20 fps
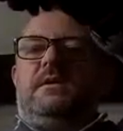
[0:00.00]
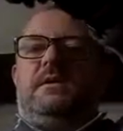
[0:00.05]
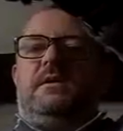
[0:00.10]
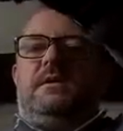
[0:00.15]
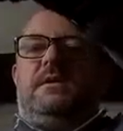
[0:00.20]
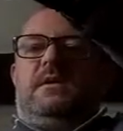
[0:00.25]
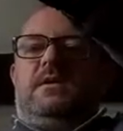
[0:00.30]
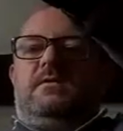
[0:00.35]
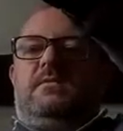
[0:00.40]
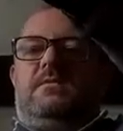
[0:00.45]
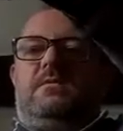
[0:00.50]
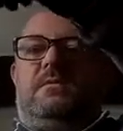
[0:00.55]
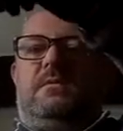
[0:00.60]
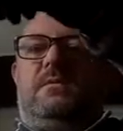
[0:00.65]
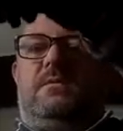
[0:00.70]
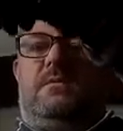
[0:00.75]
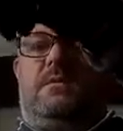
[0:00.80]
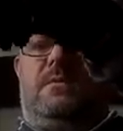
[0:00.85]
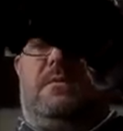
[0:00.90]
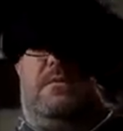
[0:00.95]
and then
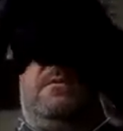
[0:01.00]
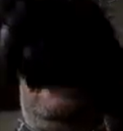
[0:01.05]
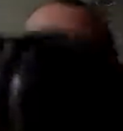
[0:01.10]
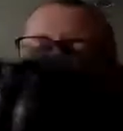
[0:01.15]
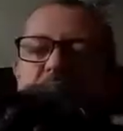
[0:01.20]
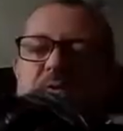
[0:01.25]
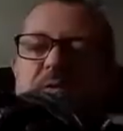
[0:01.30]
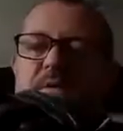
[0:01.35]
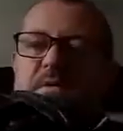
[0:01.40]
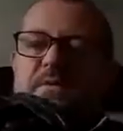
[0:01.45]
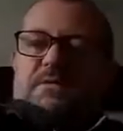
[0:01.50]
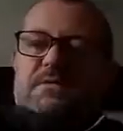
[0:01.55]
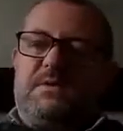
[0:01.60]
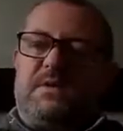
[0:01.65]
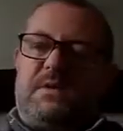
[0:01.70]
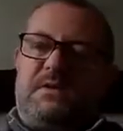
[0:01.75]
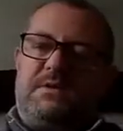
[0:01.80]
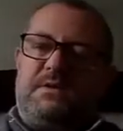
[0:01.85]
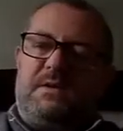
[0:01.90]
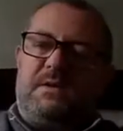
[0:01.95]
that was
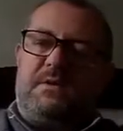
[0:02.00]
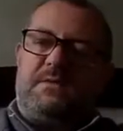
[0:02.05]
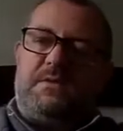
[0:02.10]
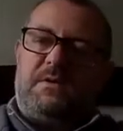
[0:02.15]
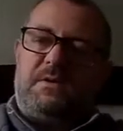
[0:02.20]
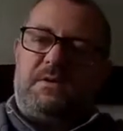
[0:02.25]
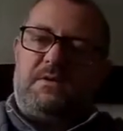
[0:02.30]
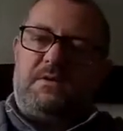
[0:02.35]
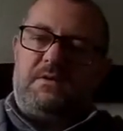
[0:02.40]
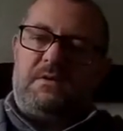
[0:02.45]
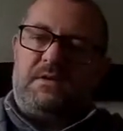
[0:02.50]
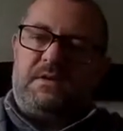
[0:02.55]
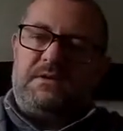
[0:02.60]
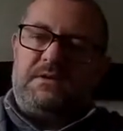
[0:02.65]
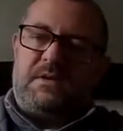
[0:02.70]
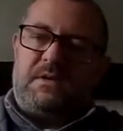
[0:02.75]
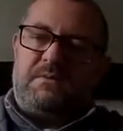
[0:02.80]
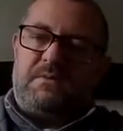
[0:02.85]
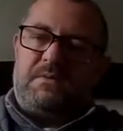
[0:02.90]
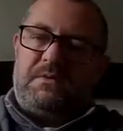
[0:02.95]
actually quite a good
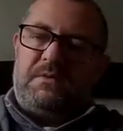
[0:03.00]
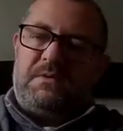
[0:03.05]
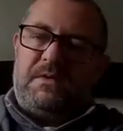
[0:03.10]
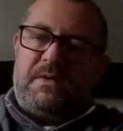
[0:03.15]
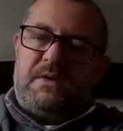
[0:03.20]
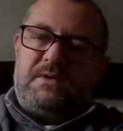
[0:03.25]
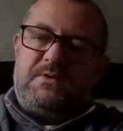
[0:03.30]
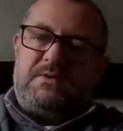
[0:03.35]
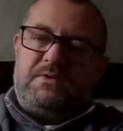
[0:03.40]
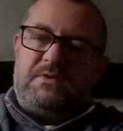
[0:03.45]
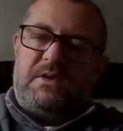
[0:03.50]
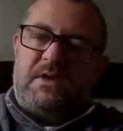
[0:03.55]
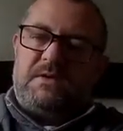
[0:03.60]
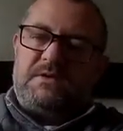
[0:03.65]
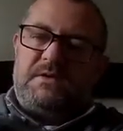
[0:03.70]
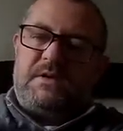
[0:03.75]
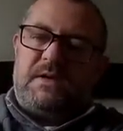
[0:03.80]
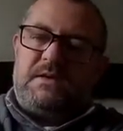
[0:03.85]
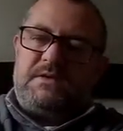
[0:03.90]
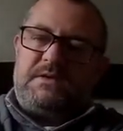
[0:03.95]
example of that. So
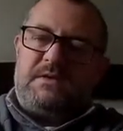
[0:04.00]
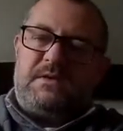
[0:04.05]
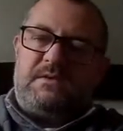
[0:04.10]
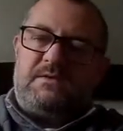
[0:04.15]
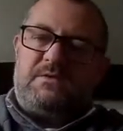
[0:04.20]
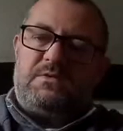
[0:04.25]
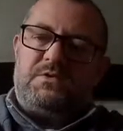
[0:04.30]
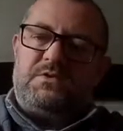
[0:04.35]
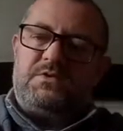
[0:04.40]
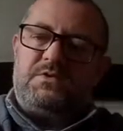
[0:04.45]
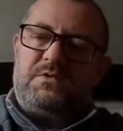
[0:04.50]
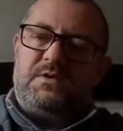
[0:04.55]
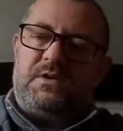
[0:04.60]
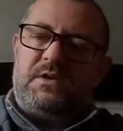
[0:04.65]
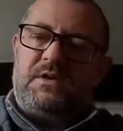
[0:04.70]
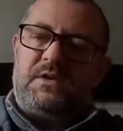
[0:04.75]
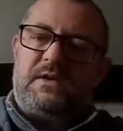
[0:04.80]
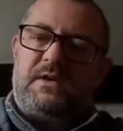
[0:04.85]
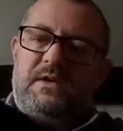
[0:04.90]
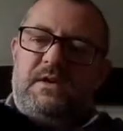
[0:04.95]
that's it loose so you
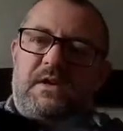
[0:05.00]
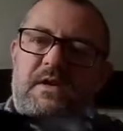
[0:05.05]
can get your